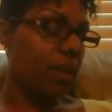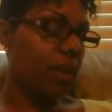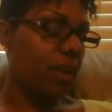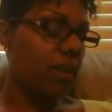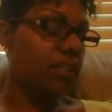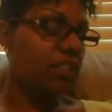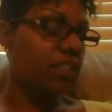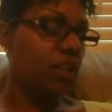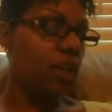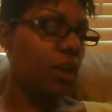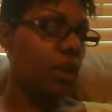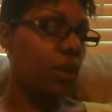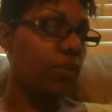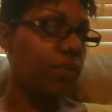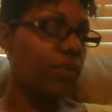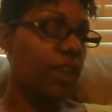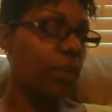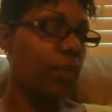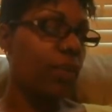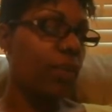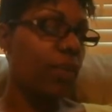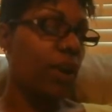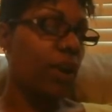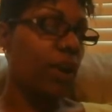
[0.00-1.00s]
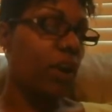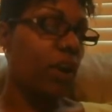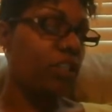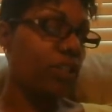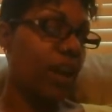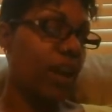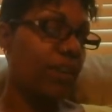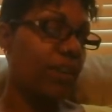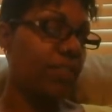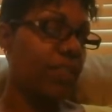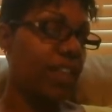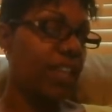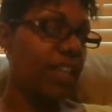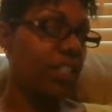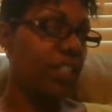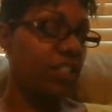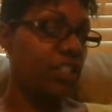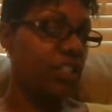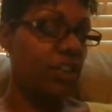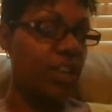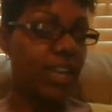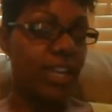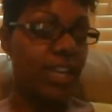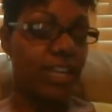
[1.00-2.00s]
So then we also have the
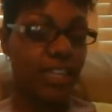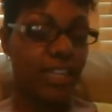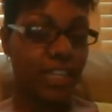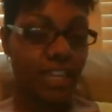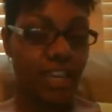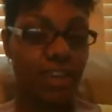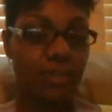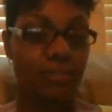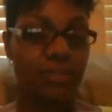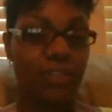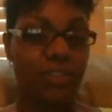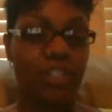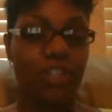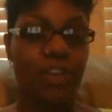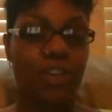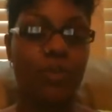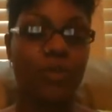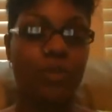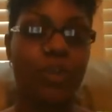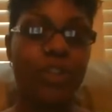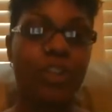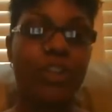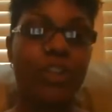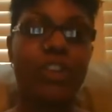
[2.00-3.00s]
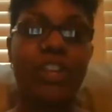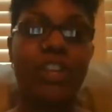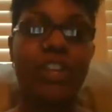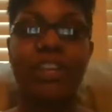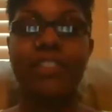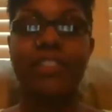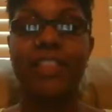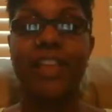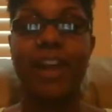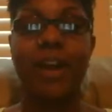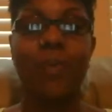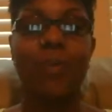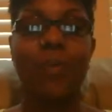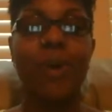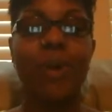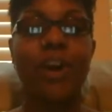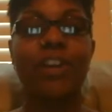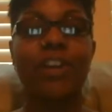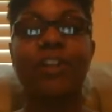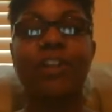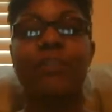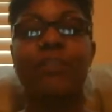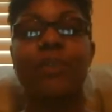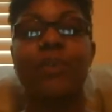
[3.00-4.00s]
enter income. So when you're getting that
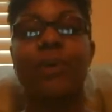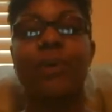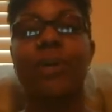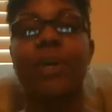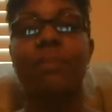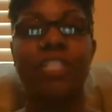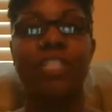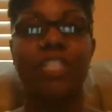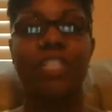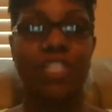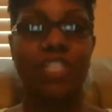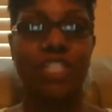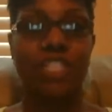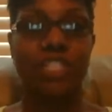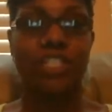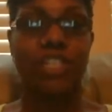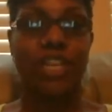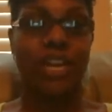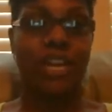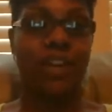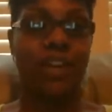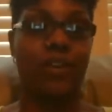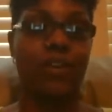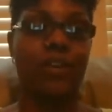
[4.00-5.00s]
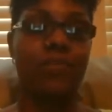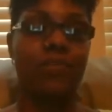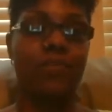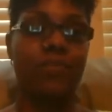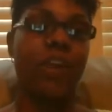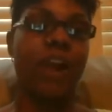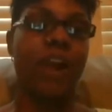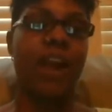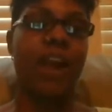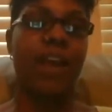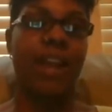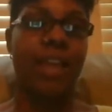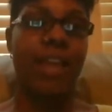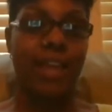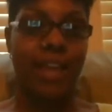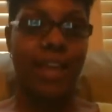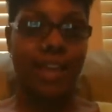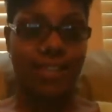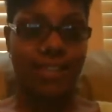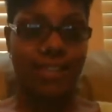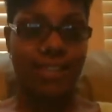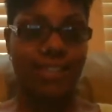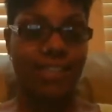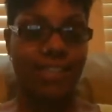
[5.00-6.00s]
wonderful commission check on
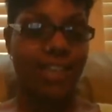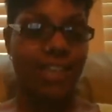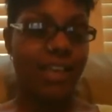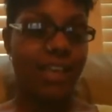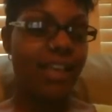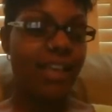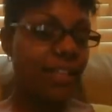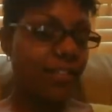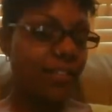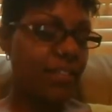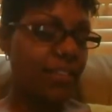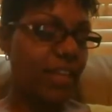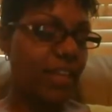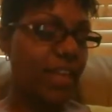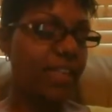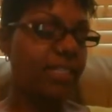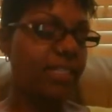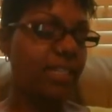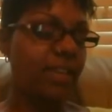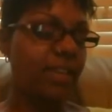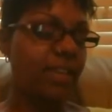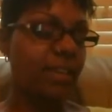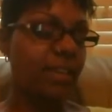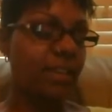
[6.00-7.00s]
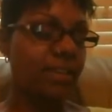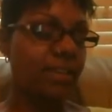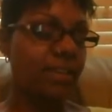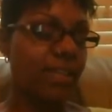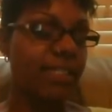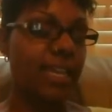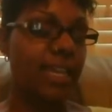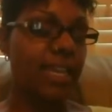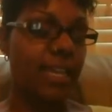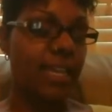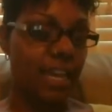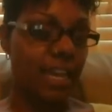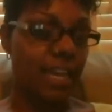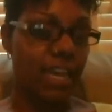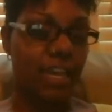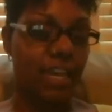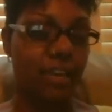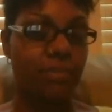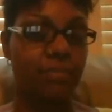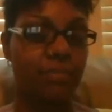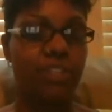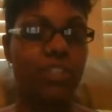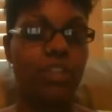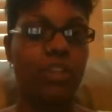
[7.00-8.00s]
Fridays, that's an
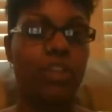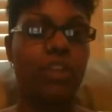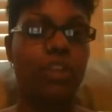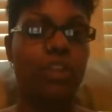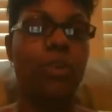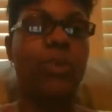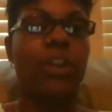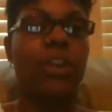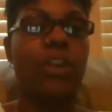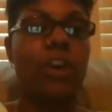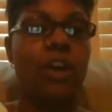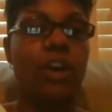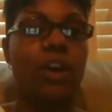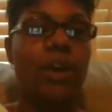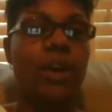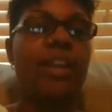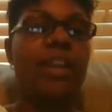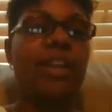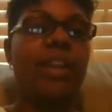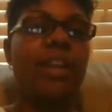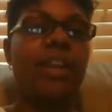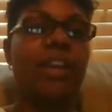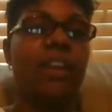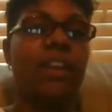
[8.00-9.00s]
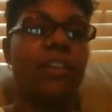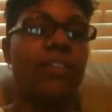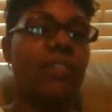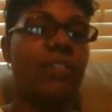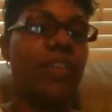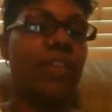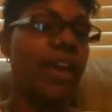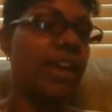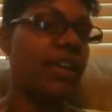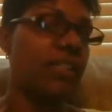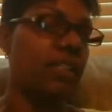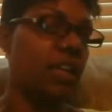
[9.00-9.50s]
income. So you want to go ahead and enter that